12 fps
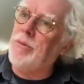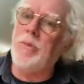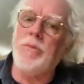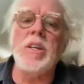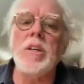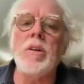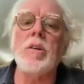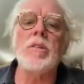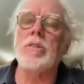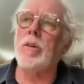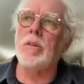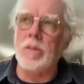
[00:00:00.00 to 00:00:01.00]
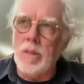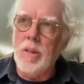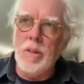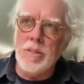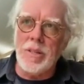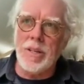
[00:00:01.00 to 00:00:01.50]
50 years, uh,
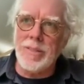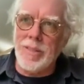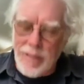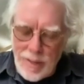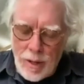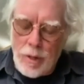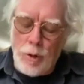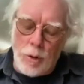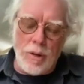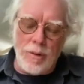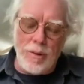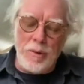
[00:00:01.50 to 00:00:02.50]
60, I don't know.